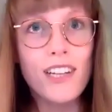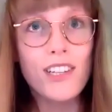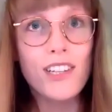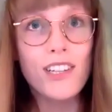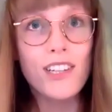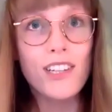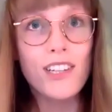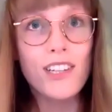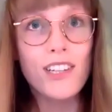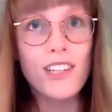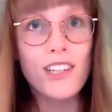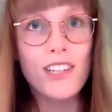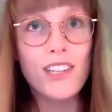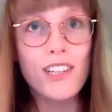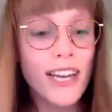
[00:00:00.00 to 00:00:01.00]
change,
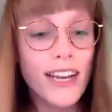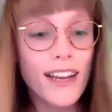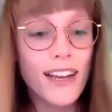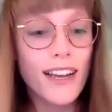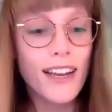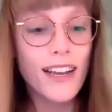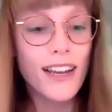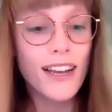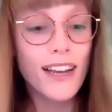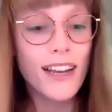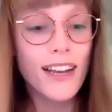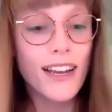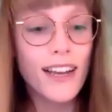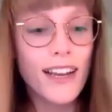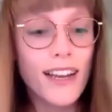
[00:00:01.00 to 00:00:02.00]
including
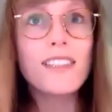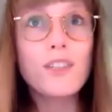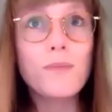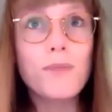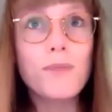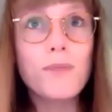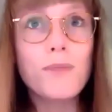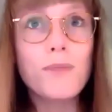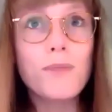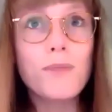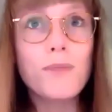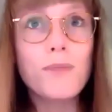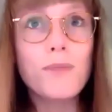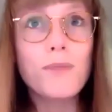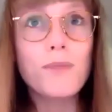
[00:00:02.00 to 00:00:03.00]

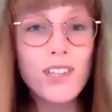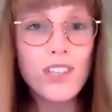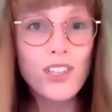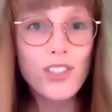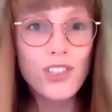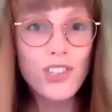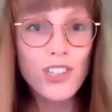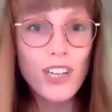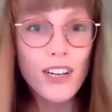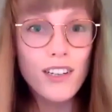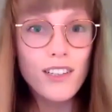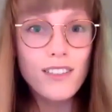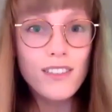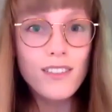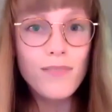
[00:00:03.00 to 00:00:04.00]
distributions of emission
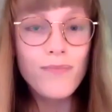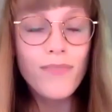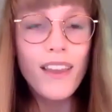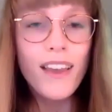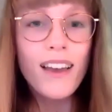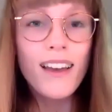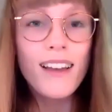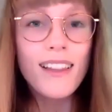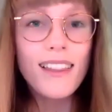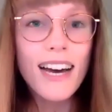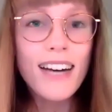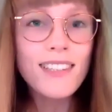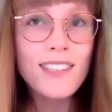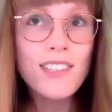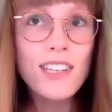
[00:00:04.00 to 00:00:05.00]
shares.
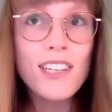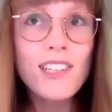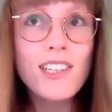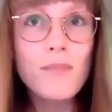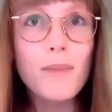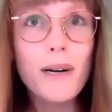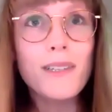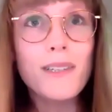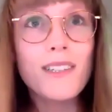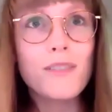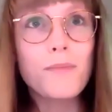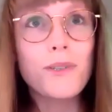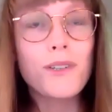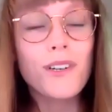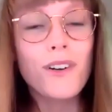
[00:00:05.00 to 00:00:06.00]
Last year, she
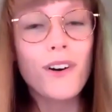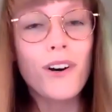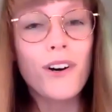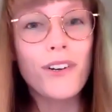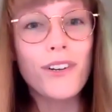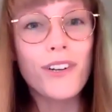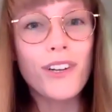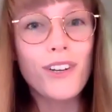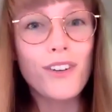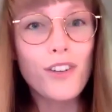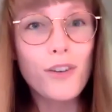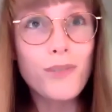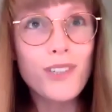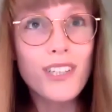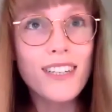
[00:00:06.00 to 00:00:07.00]
published a book on
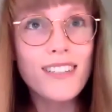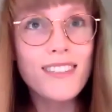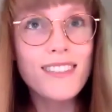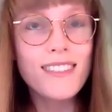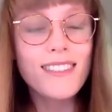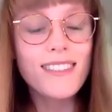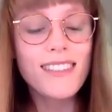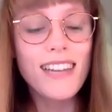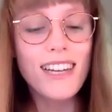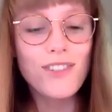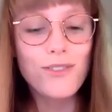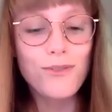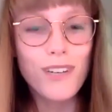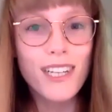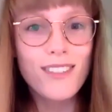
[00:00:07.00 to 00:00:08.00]
global justice,
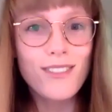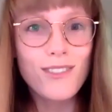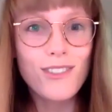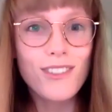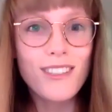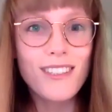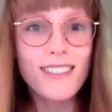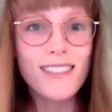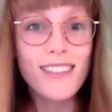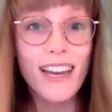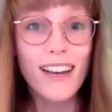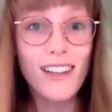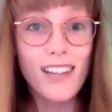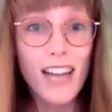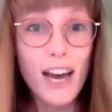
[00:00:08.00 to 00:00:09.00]
natural resources,
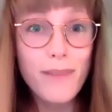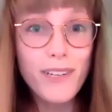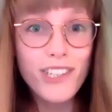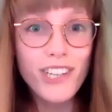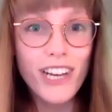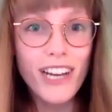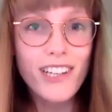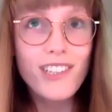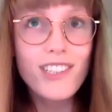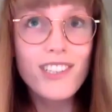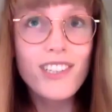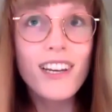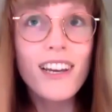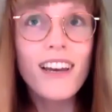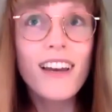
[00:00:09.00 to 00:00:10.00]
and climate change,
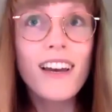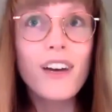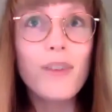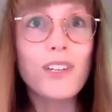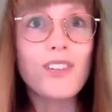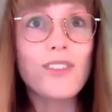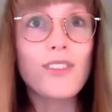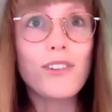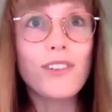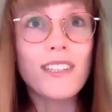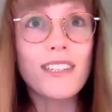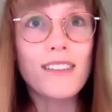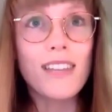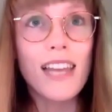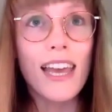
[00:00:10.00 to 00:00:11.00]
which looked
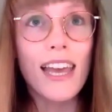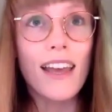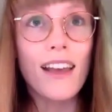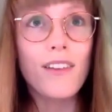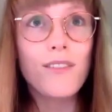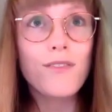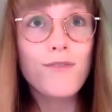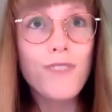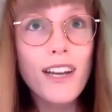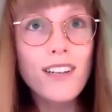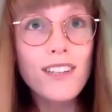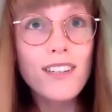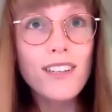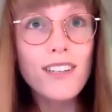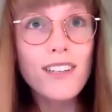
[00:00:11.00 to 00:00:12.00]
at the fair
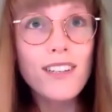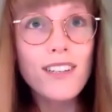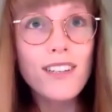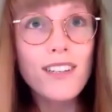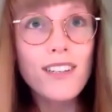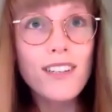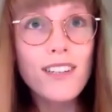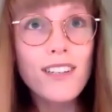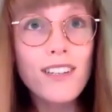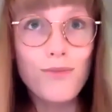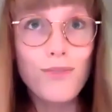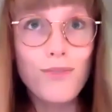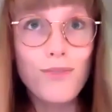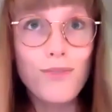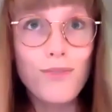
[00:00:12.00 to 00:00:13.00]
distribution of
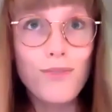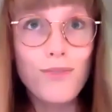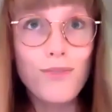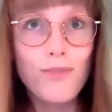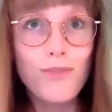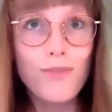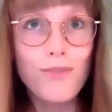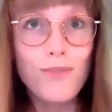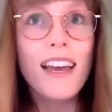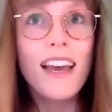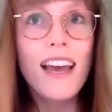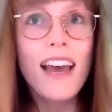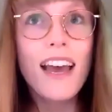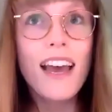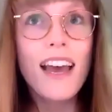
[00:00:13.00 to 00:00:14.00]
natural
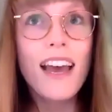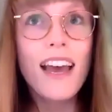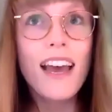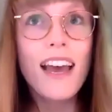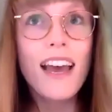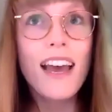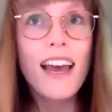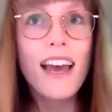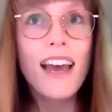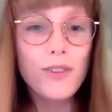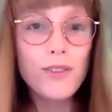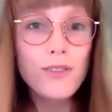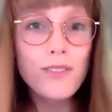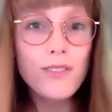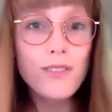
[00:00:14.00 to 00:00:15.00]
resources and how we
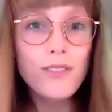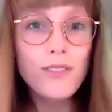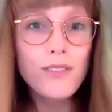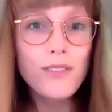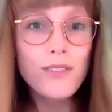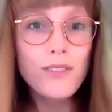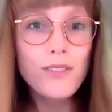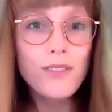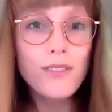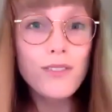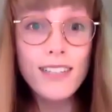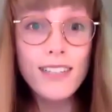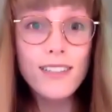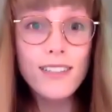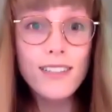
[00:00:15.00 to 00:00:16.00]
can use
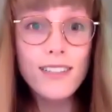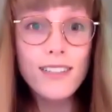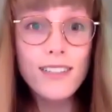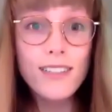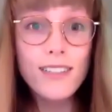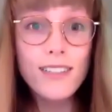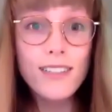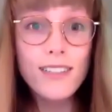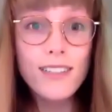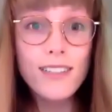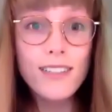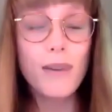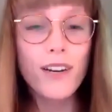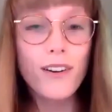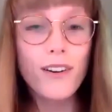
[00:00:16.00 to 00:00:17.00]
ideas of
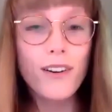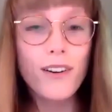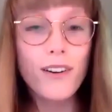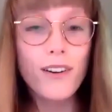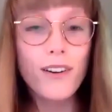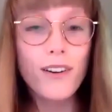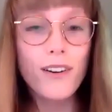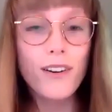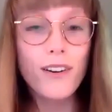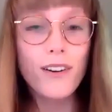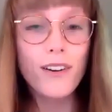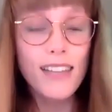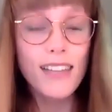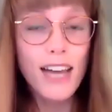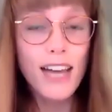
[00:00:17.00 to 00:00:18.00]
distribution to better
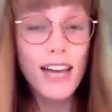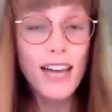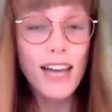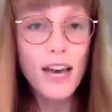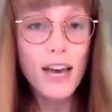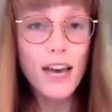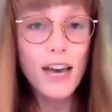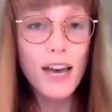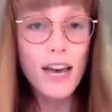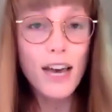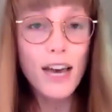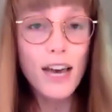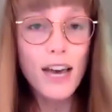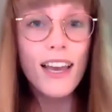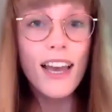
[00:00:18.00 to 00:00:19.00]
understand climate
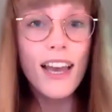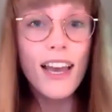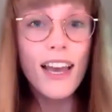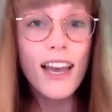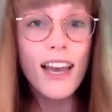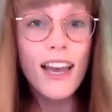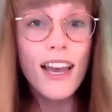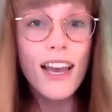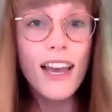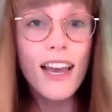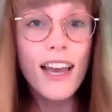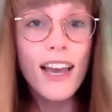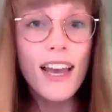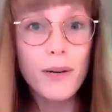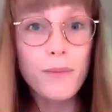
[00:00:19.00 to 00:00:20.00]
change and
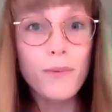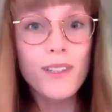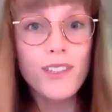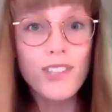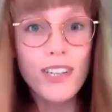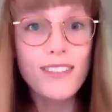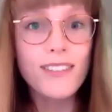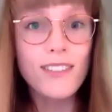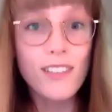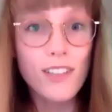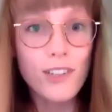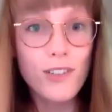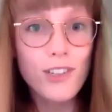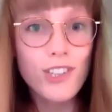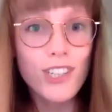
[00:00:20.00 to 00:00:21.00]
come up with
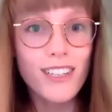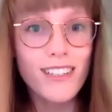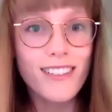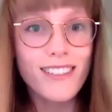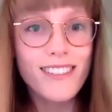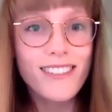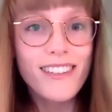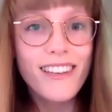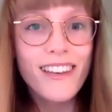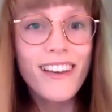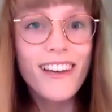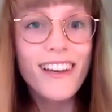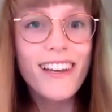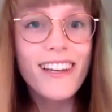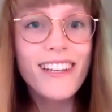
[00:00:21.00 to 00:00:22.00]
just solutions.
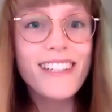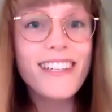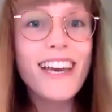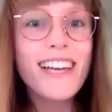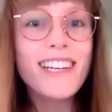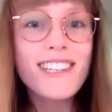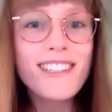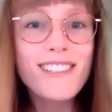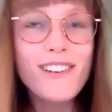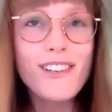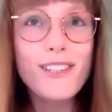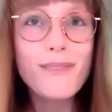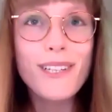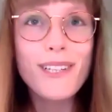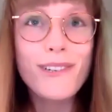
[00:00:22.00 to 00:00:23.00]
Today, she's
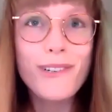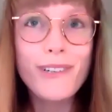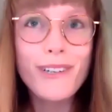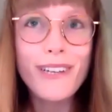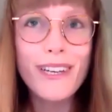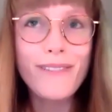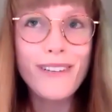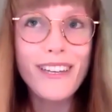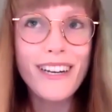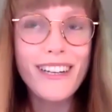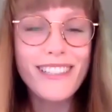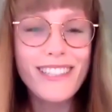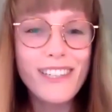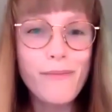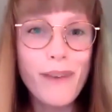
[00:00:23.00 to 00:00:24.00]
going to be talking with
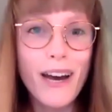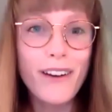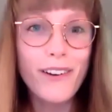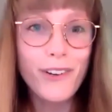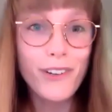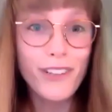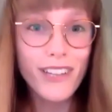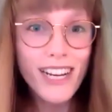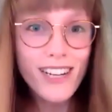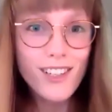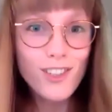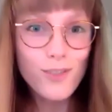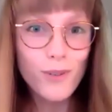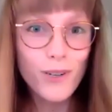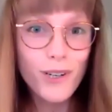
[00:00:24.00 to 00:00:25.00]
us about her
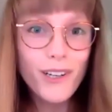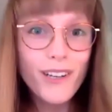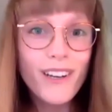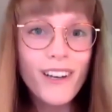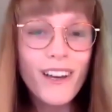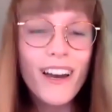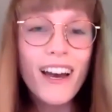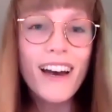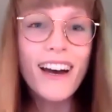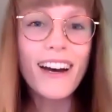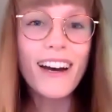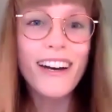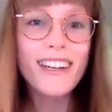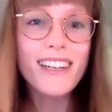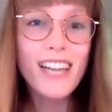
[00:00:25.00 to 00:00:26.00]
latest work,
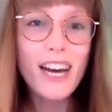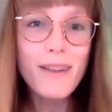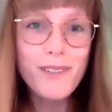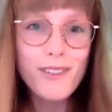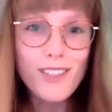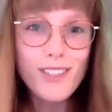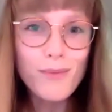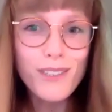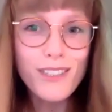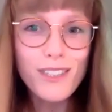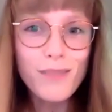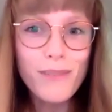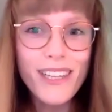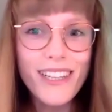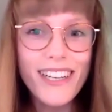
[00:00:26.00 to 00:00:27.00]
Climate
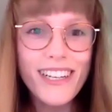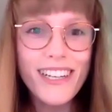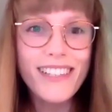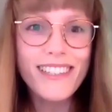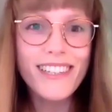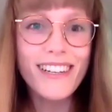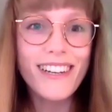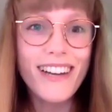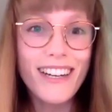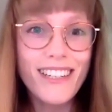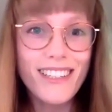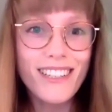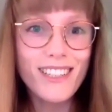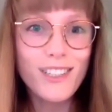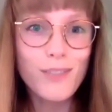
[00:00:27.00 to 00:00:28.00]
Responsibilities in an
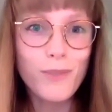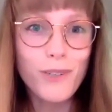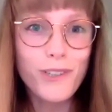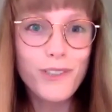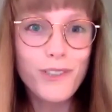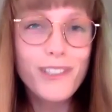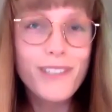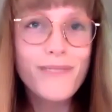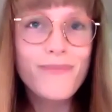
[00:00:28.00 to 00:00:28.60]
Unjust World.